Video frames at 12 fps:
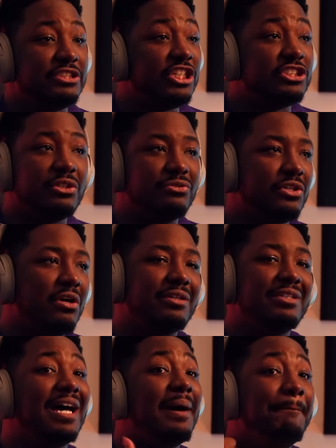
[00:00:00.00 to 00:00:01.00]
There's no
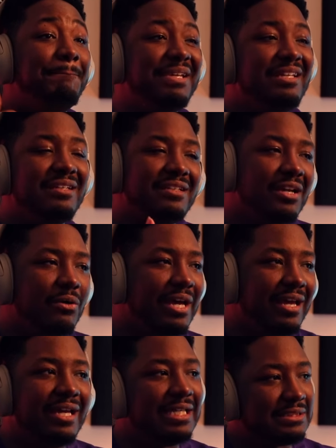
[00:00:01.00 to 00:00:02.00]
talking. I'm beating your
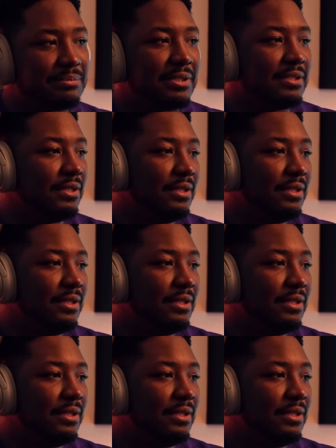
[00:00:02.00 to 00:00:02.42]
ass, bro.